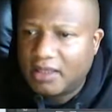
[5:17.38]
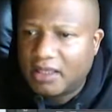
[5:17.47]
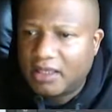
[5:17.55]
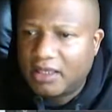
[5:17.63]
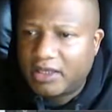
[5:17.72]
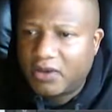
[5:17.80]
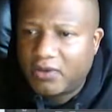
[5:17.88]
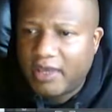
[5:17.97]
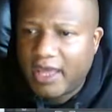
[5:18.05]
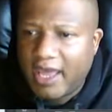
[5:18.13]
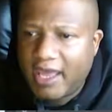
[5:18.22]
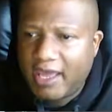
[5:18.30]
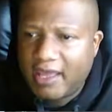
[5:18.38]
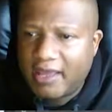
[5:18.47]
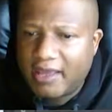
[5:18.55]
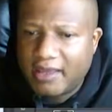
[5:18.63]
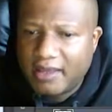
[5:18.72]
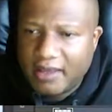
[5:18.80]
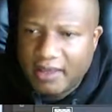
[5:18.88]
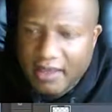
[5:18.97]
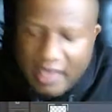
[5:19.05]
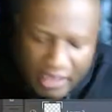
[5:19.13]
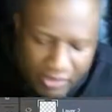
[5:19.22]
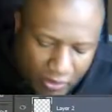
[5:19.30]
Click OK,
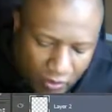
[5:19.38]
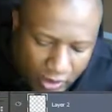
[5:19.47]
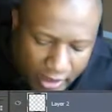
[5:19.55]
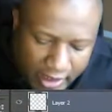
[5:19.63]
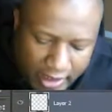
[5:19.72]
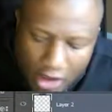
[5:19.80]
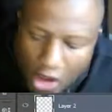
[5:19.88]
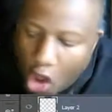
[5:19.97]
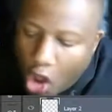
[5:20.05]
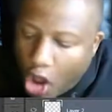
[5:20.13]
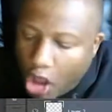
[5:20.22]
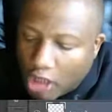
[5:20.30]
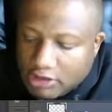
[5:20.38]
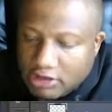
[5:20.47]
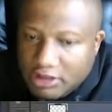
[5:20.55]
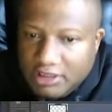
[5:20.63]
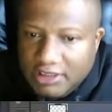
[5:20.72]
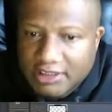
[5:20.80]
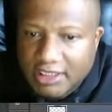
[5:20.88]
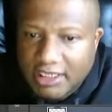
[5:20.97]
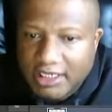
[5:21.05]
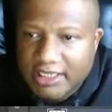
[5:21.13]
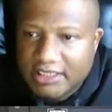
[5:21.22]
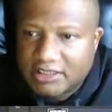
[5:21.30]
and then we'll hit Alt
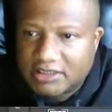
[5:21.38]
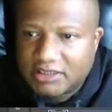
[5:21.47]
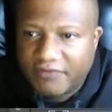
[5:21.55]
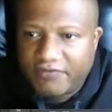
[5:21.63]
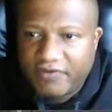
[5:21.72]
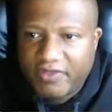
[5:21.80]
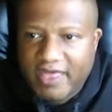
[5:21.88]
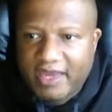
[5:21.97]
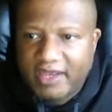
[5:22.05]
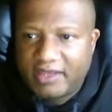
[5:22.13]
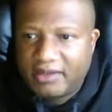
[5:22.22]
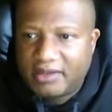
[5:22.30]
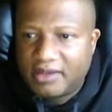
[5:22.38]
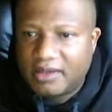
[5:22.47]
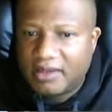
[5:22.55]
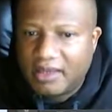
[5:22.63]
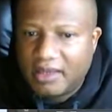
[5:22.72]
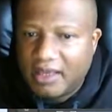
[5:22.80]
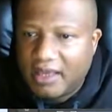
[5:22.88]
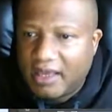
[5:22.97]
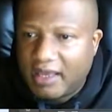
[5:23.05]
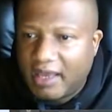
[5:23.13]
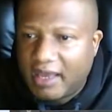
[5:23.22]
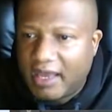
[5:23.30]
Delete to fill that in.
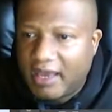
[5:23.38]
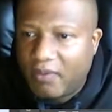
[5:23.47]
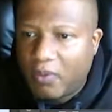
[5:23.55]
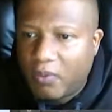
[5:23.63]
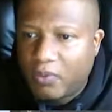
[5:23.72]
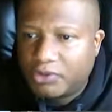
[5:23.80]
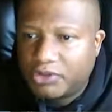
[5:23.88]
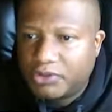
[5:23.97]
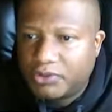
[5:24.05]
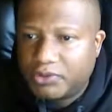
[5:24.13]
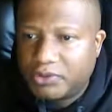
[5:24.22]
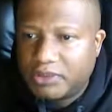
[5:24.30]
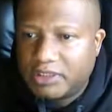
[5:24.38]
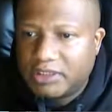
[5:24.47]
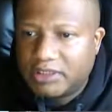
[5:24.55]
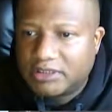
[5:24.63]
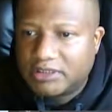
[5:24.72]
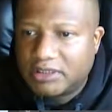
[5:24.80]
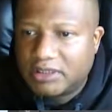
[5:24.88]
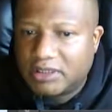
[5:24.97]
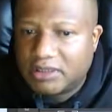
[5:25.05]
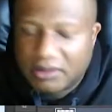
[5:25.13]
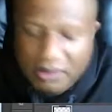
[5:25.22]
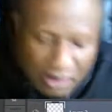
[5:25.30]
And what we'll do is
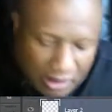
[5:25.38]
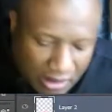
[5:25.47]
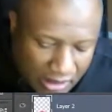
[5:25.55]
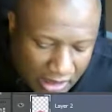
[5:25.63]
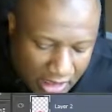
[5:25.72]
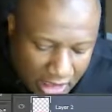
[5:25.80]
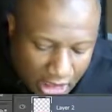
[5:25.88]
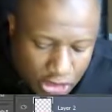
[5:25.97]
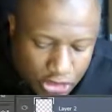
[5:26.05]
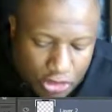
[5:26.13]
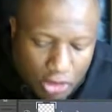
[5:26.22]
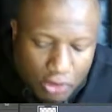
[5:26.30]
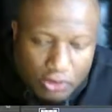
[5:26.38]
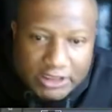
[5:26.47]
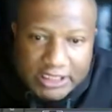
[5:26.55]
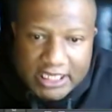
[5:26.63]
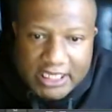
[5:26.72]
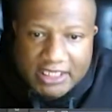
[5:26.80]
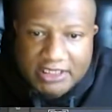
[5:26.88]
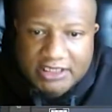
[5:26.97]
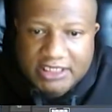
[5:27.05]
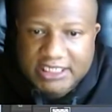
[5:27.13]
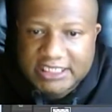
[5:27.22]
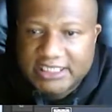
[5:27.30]
hit Control D to
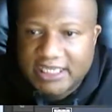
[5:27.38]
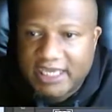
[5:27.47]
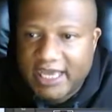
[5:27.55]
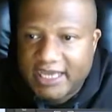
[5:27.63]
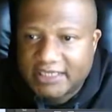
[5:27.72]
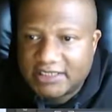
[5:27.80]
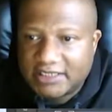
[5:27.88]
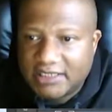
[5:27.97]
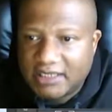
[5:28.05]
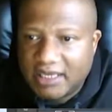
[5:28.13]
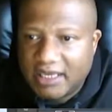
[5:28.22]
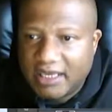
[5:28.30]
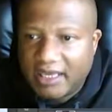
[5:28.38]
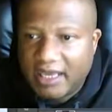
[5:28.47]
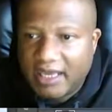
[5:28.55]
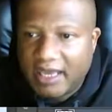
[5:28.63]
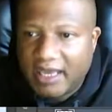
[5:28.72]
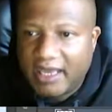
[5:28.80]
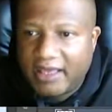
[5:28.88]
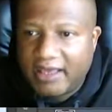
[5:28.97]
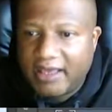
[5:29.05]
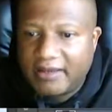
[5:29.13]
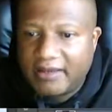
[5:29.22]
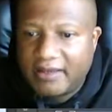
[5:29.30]
deselect,
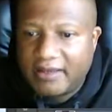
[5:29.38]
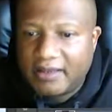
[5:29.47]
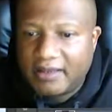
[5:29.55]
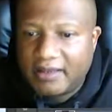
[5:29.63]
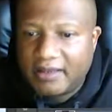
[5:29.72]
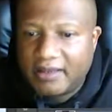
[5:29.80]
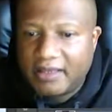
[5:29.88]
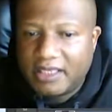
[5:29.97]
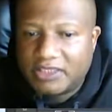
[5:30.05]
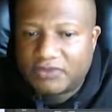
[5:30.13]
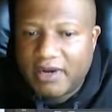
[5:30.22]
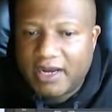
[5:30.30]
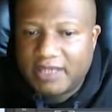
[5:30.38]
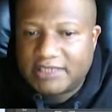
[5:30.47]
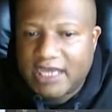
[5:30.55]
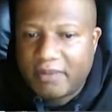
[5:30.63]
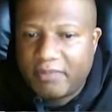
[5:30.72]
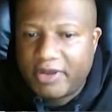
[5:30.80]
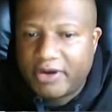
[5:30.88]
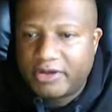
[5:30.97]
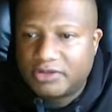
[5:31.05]
and it's right on top there.